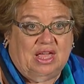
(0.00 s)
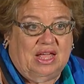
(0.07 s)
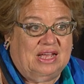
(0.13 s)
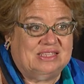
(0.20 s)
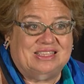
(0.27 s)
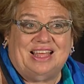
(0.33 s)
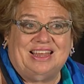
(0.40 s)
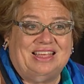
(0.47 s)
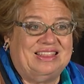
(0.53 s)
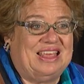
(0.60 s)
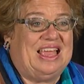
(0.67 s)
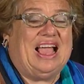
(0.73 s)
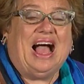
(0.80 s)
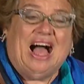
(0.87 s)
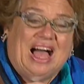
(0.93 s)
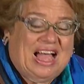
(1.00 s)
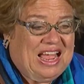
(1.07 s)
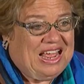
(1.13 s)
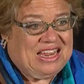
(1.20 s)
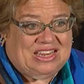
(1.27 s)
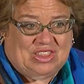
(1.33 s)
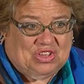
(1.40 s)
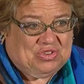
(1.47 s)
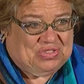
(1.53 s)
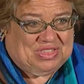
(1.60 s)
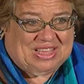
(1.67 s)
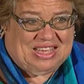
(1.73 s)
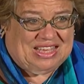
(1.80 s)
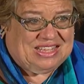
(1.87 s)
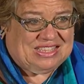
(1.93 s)
It's not like they hide their
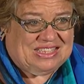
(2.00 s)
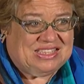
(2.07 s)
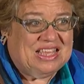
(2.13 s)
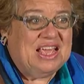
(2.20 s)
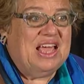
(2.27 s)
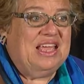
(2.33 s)
things.